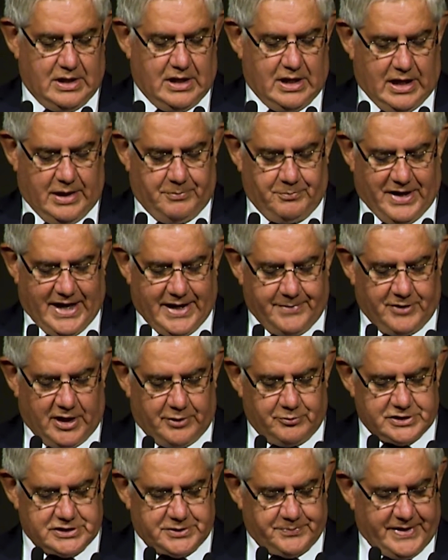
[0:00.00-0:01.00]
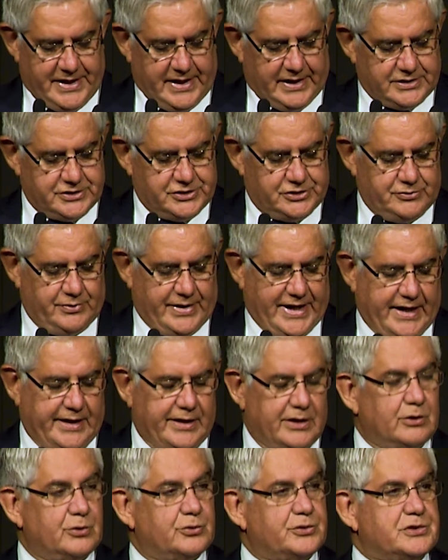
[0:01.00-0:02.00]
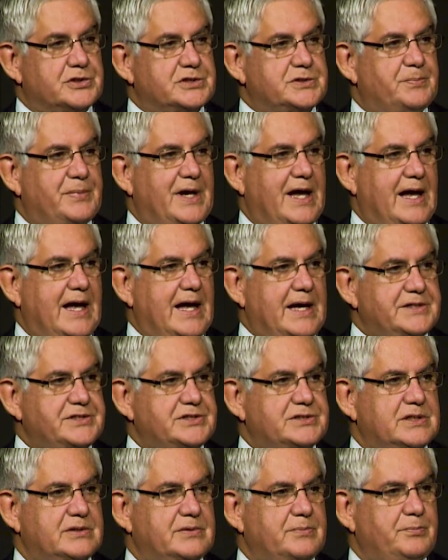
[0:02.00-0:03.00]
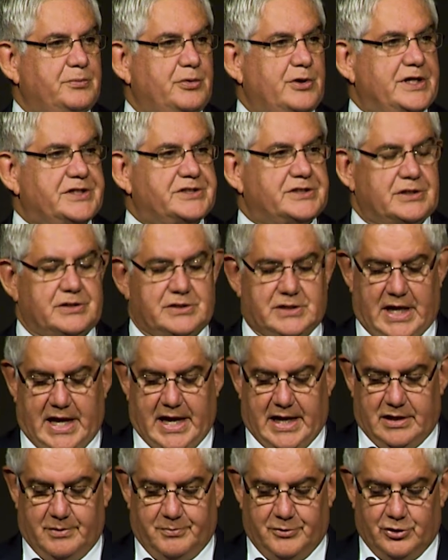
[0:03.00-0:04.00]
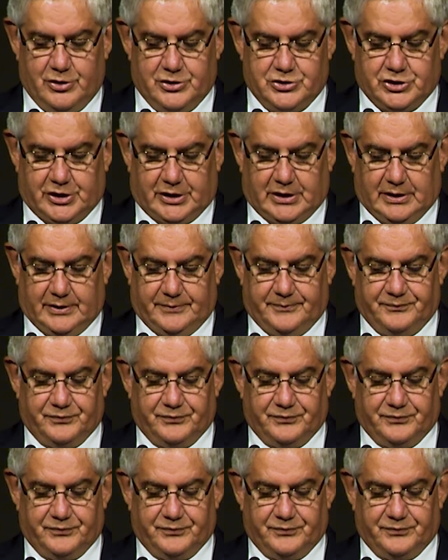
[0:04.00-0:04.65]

and pay my respects to our elders past, present and emerging.